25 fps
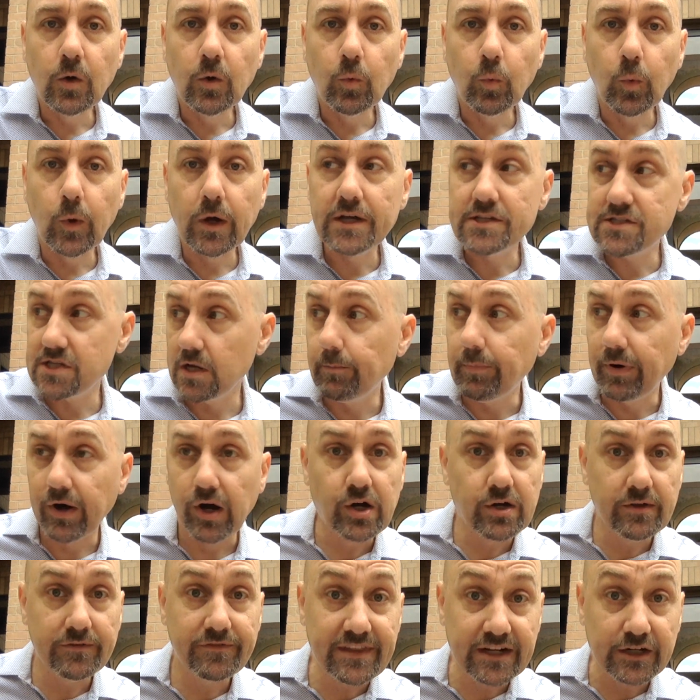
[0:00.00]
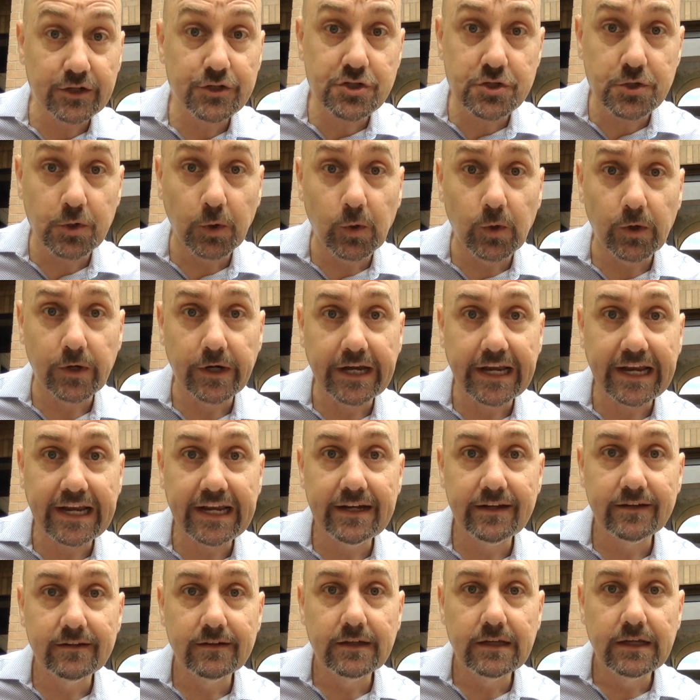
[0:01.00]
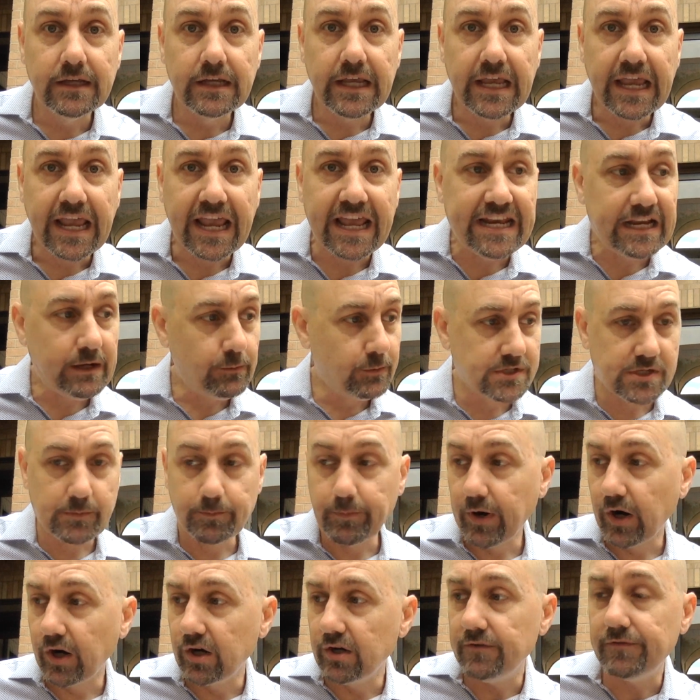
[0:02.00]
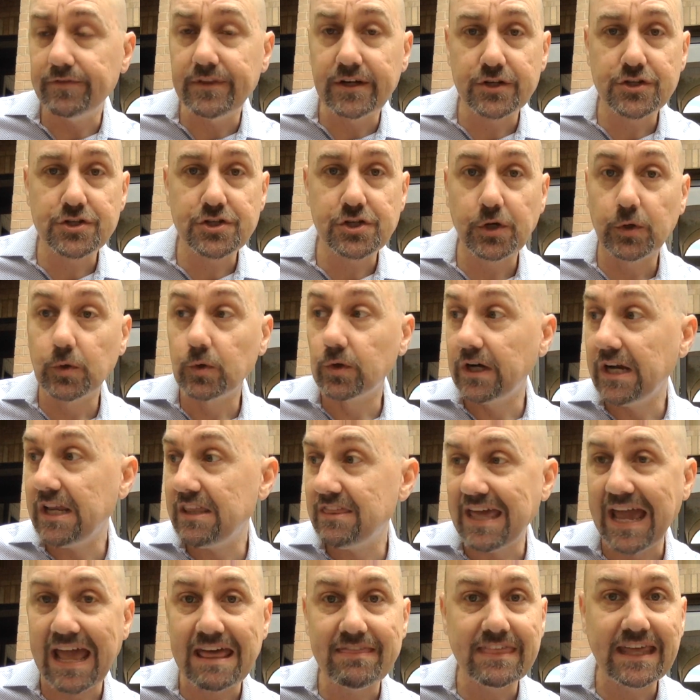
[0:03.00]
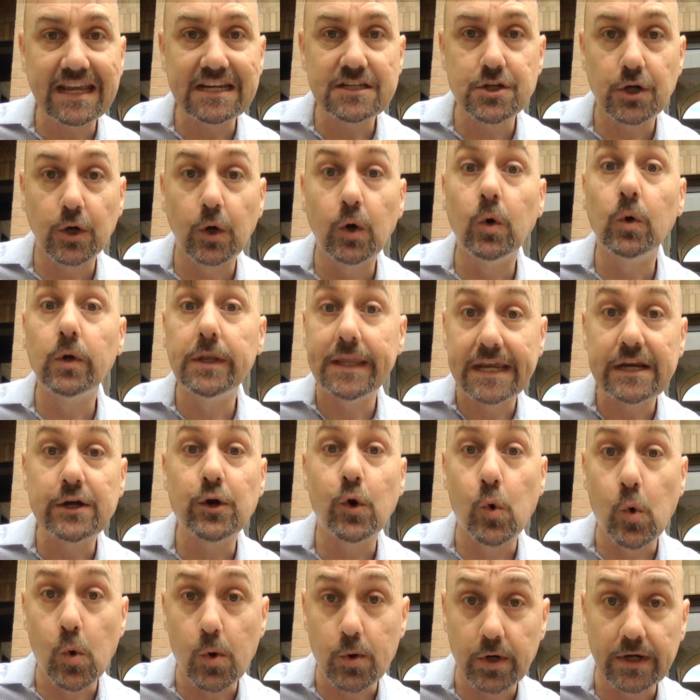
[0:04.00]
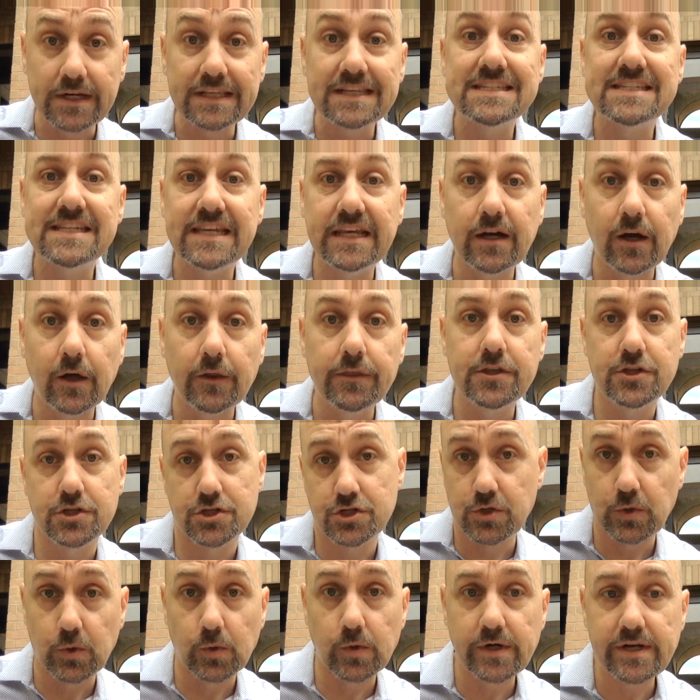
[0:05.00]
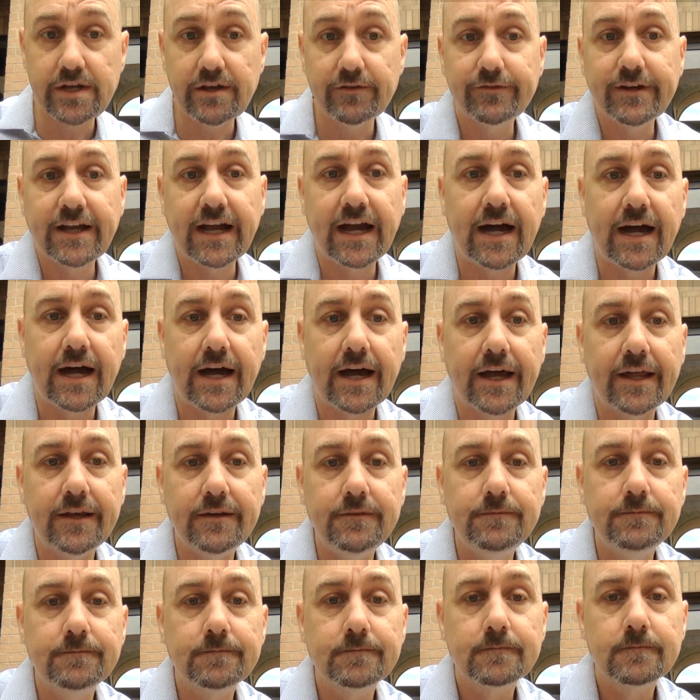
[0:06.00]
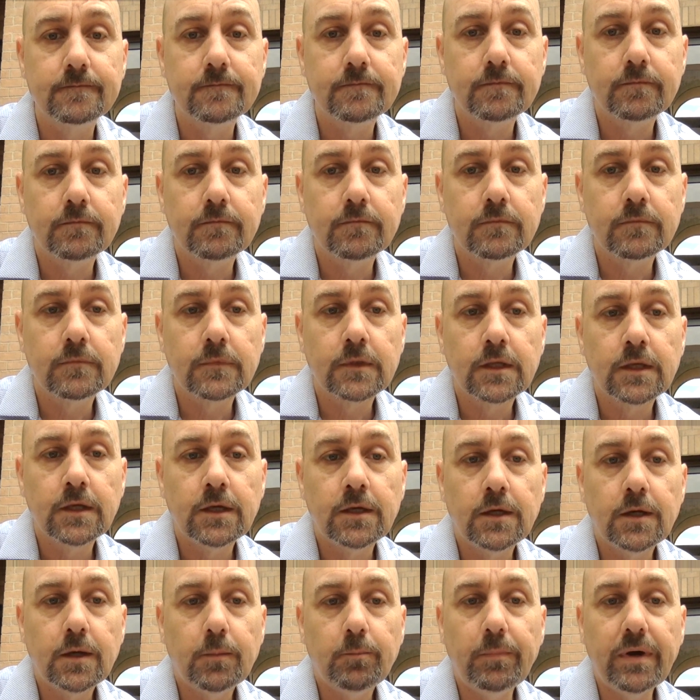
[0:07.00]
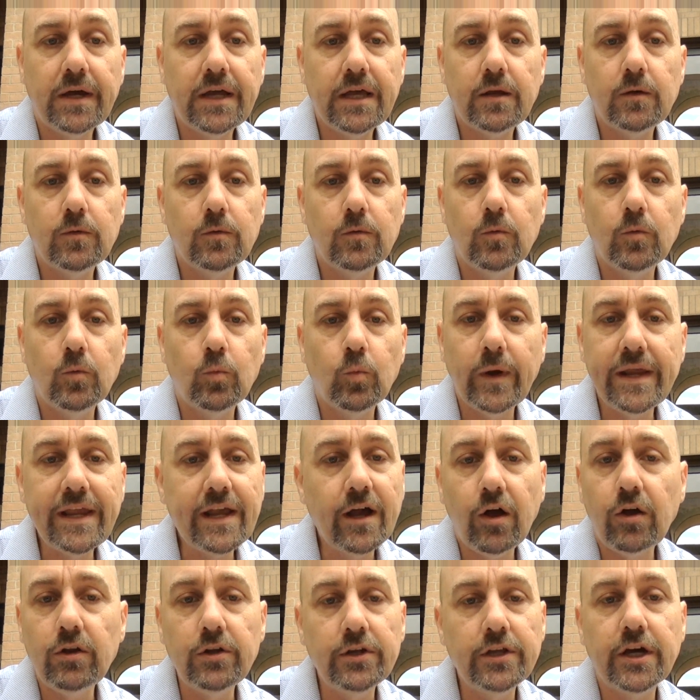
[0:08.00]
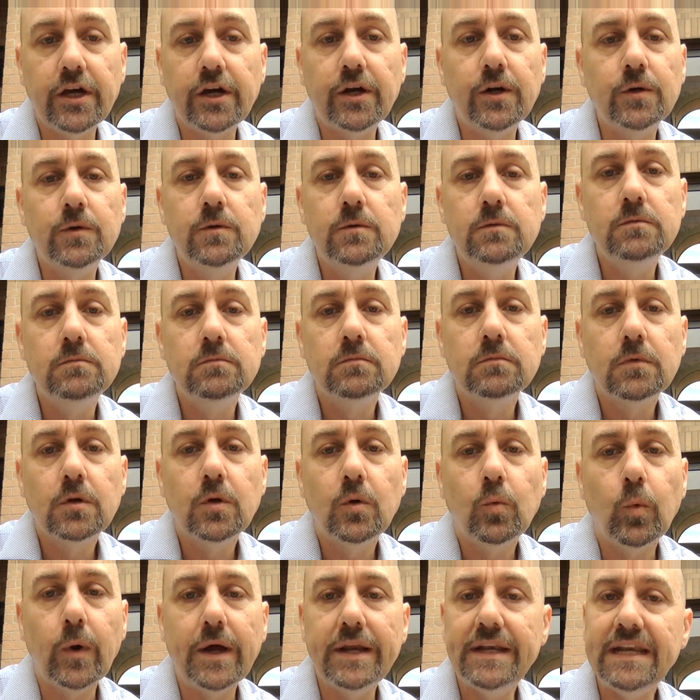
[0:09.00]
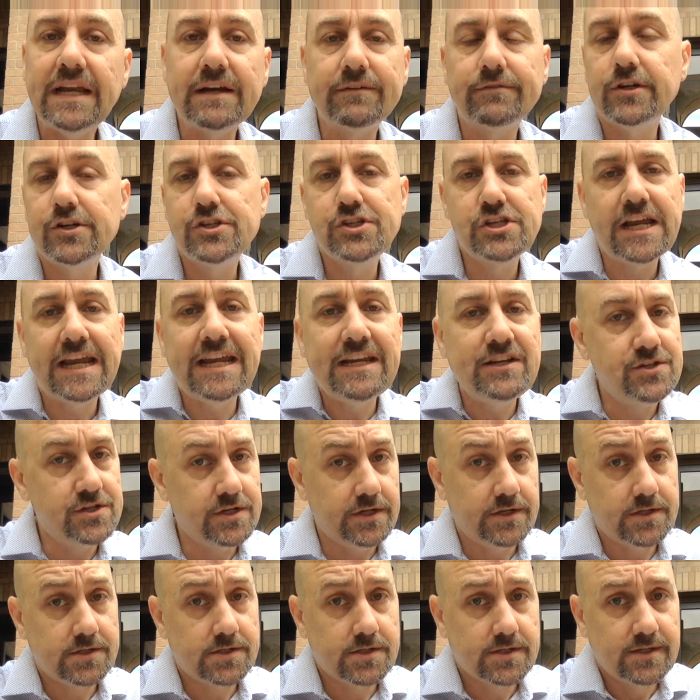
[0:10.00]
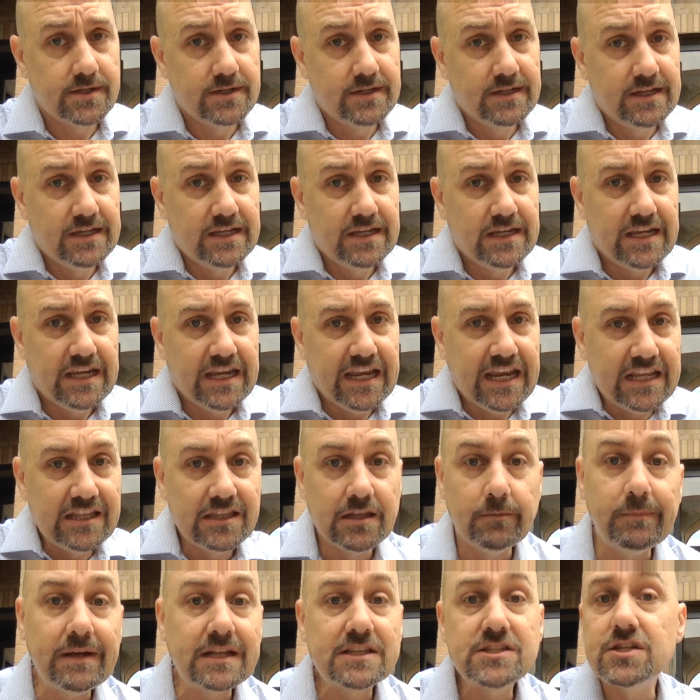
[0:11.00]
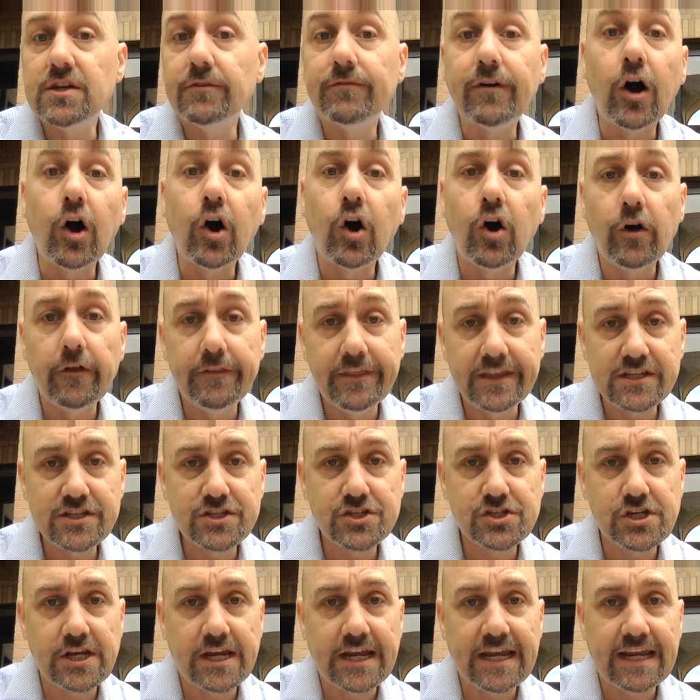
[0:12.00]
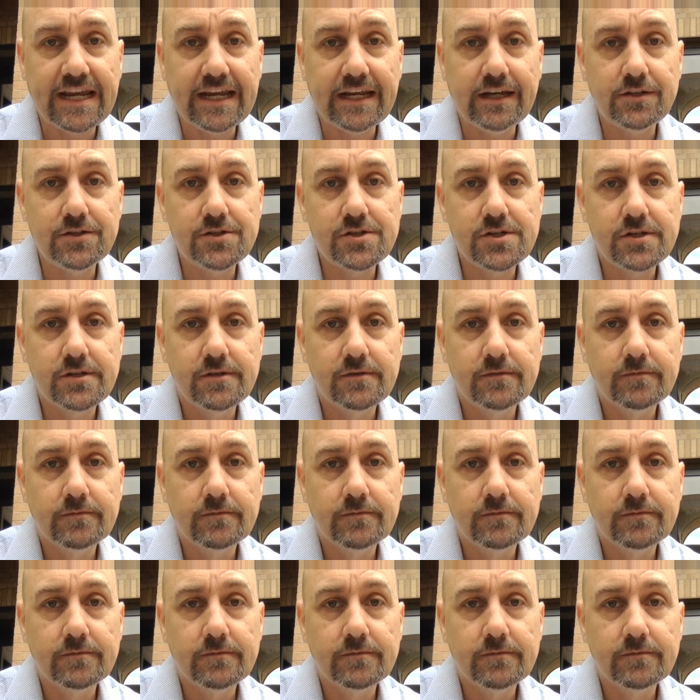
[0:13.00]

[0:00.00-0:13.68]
was a part of their story. And it was a part of their story that they told in order to tell the story of God. But we all know what never changes. In the midst of all this change,